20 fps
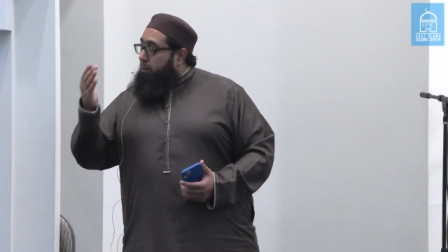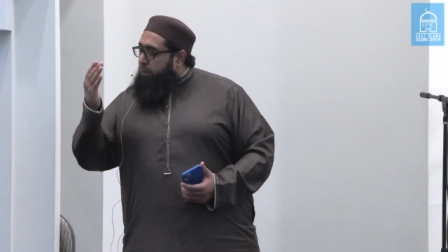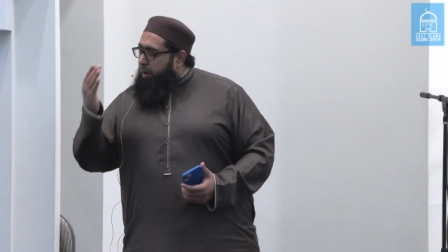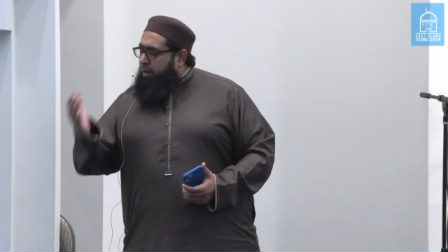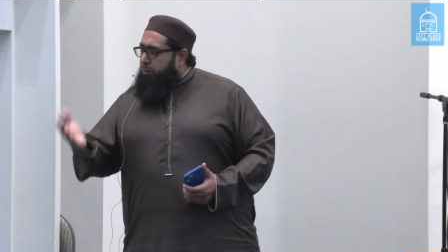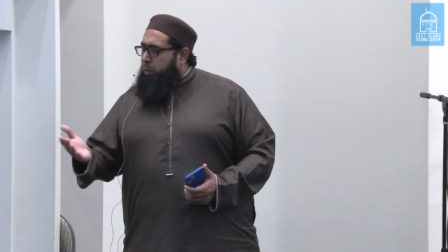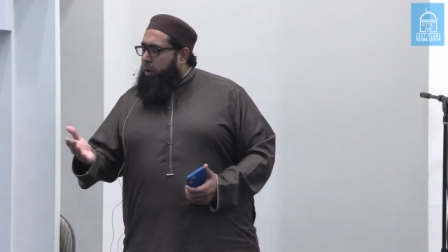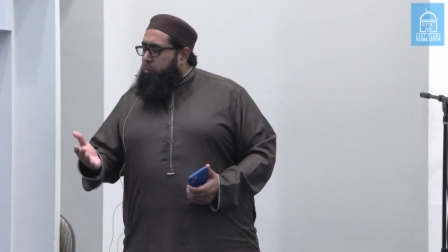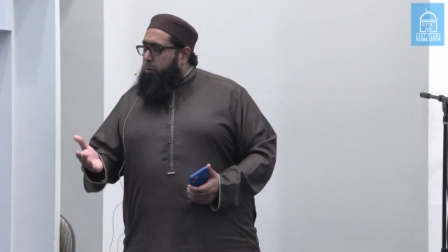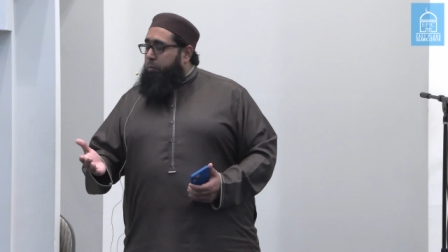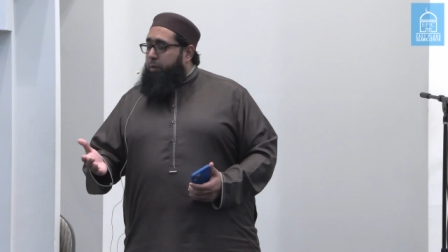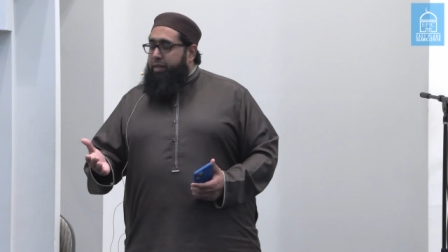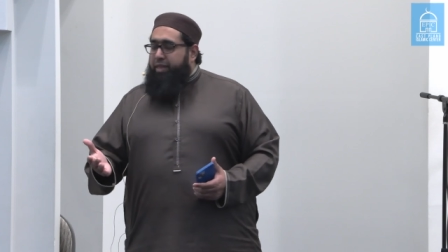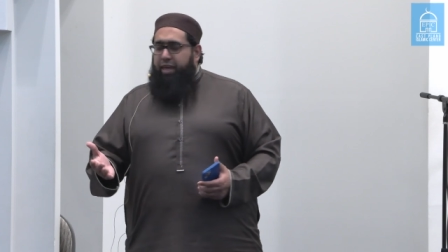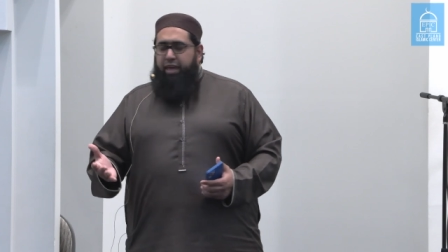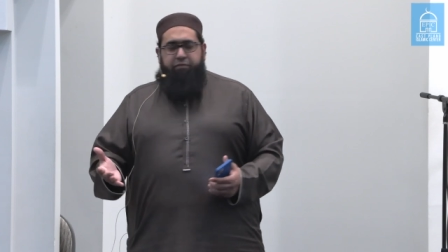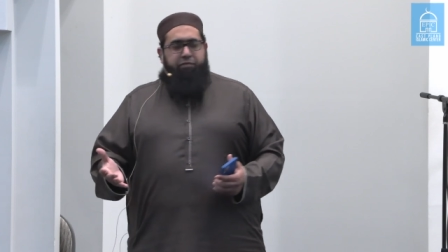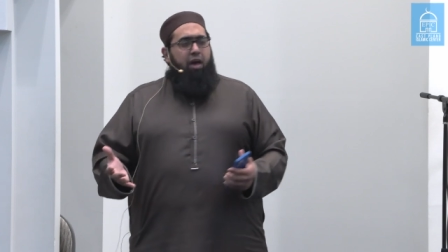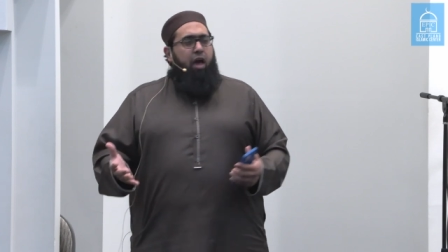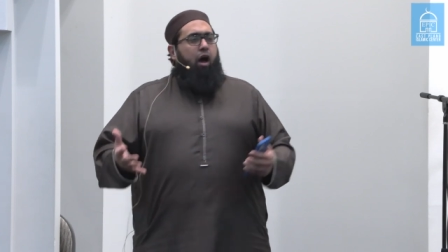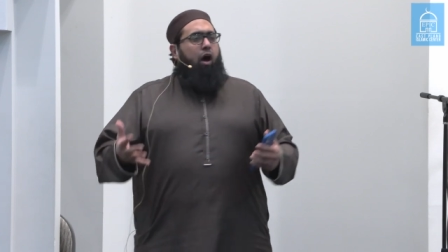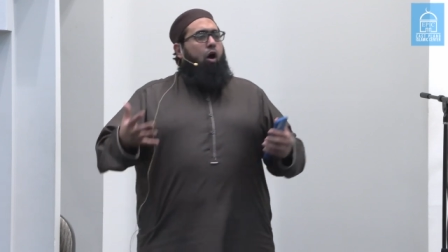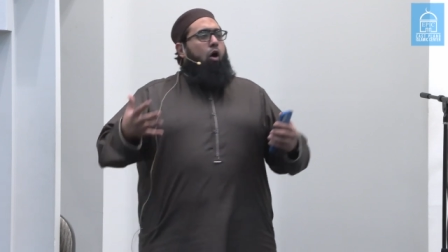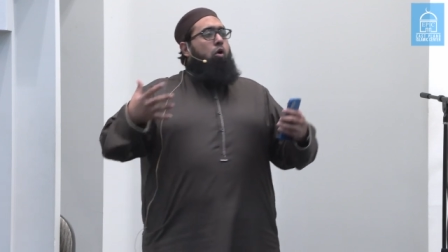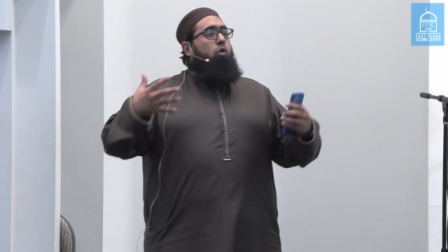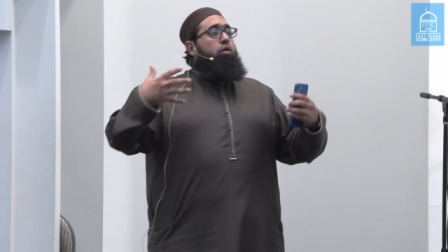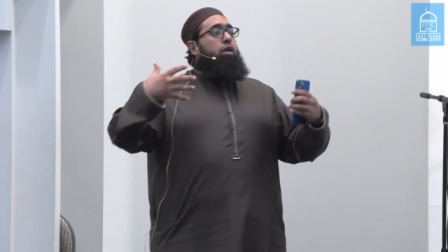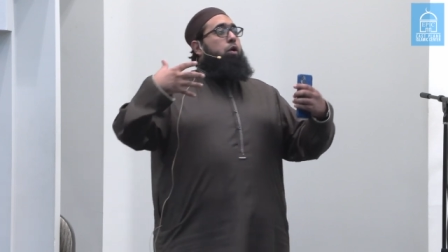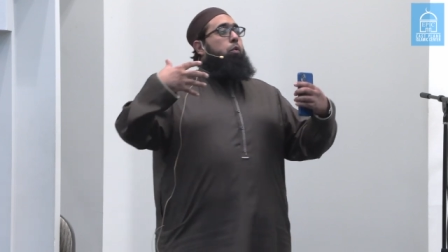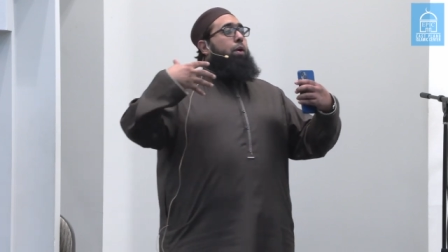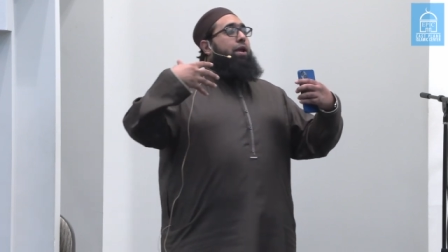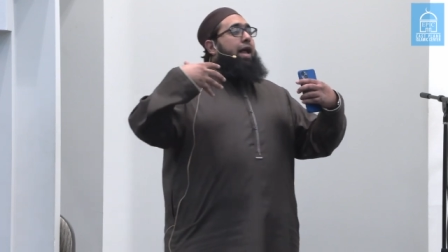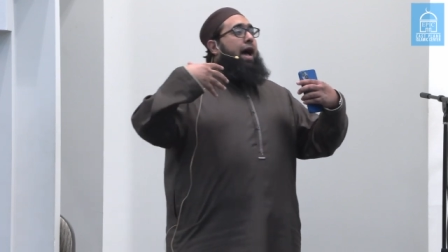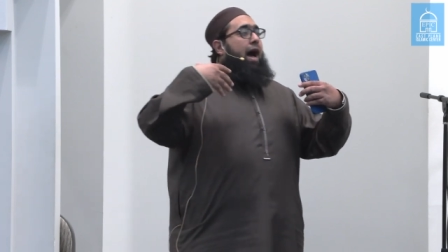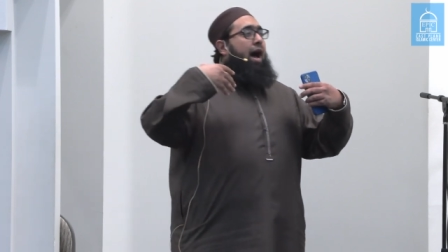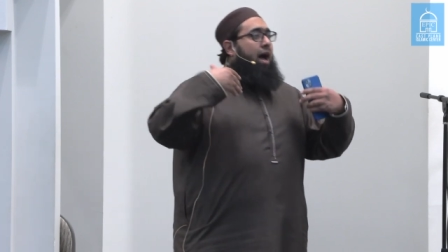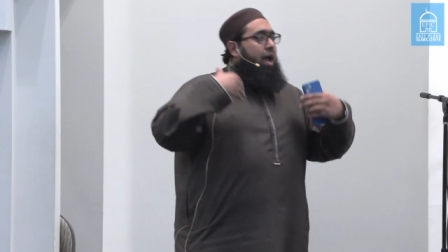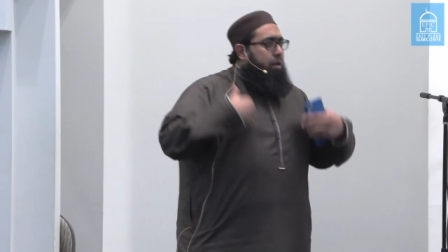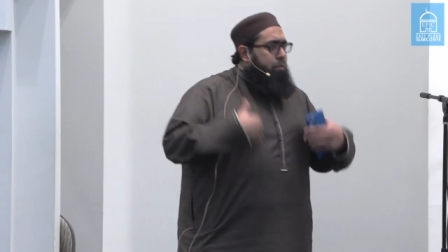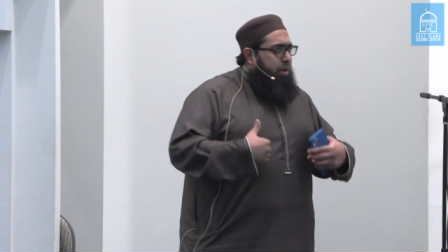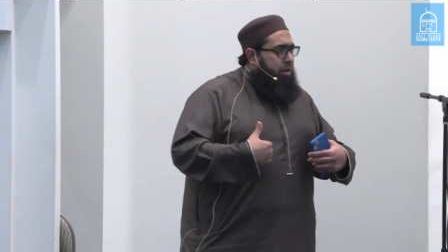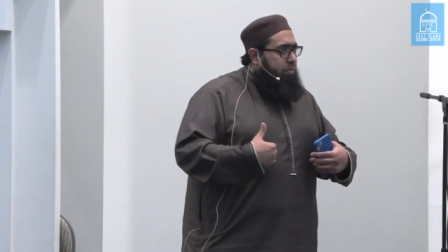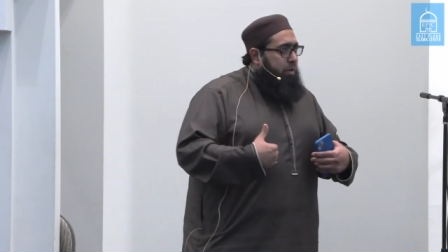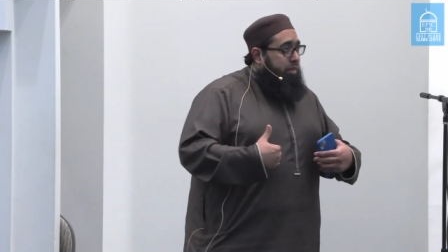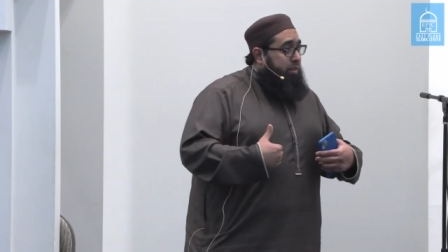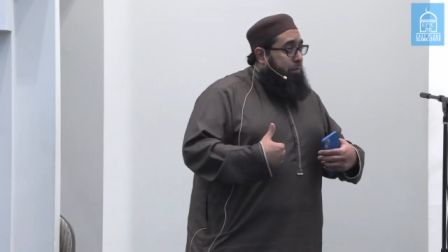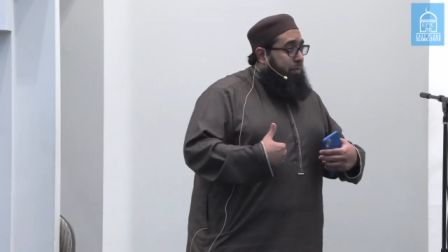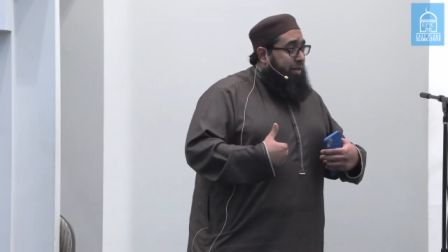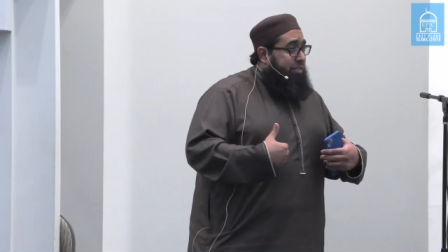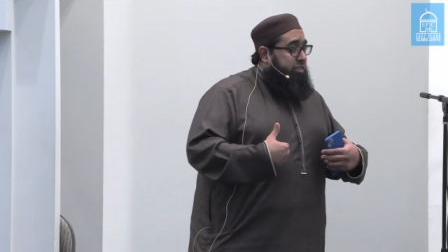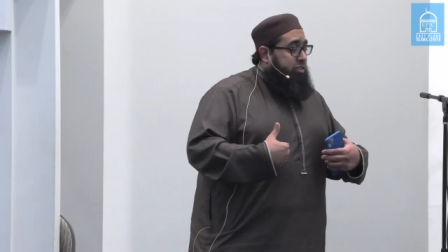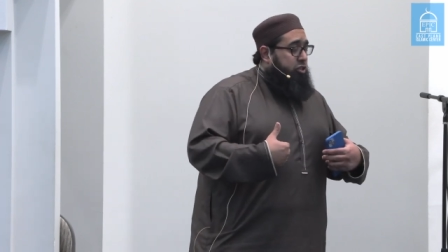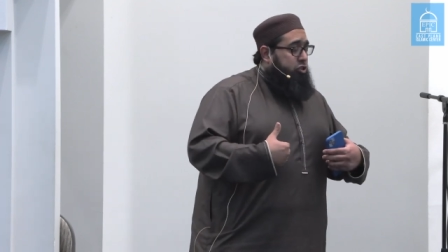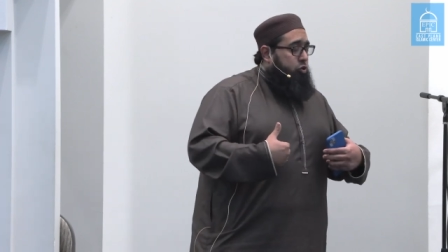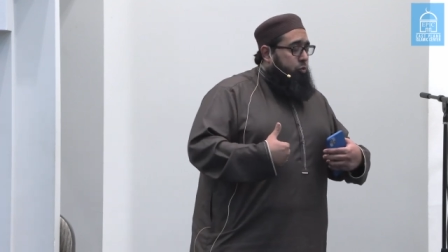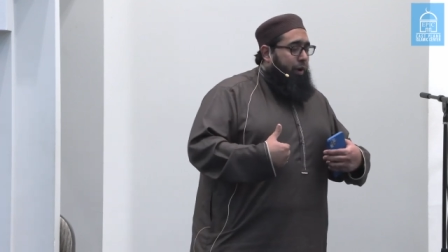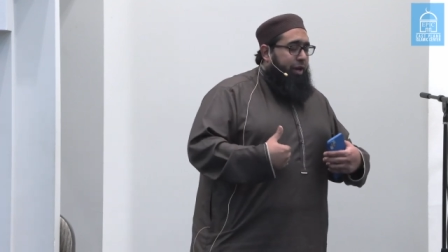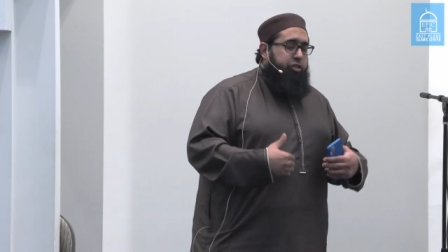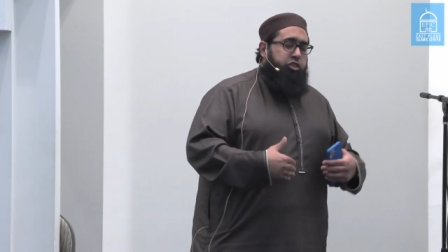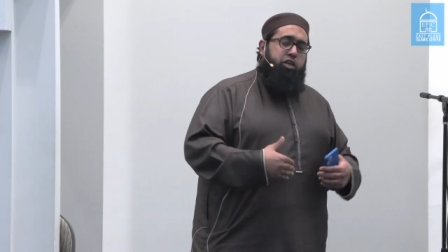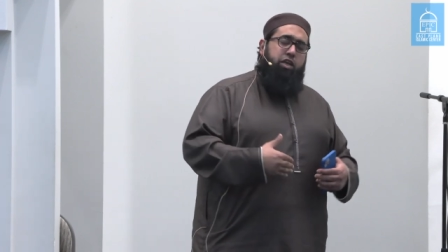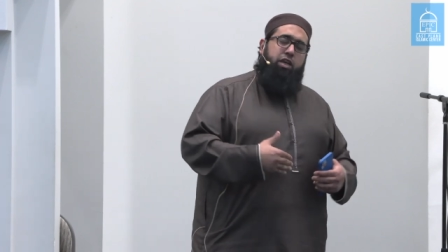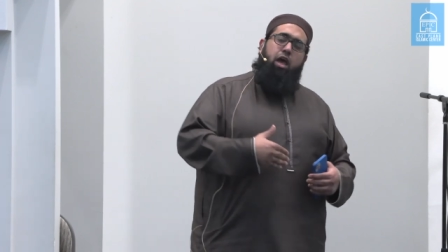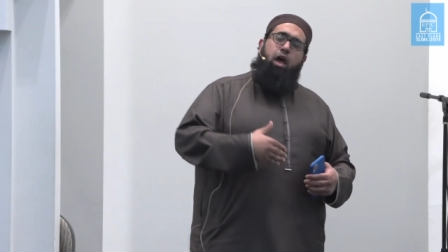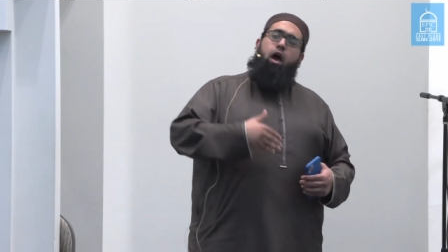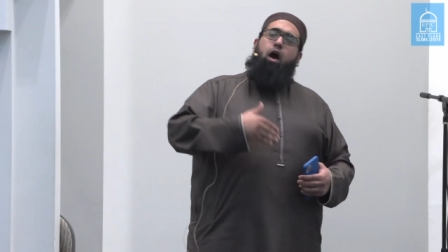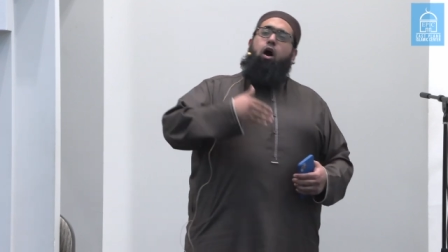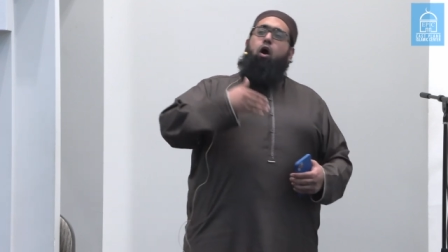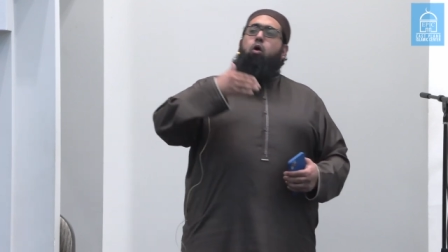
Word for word: Many people believe only when I'm in the best situation,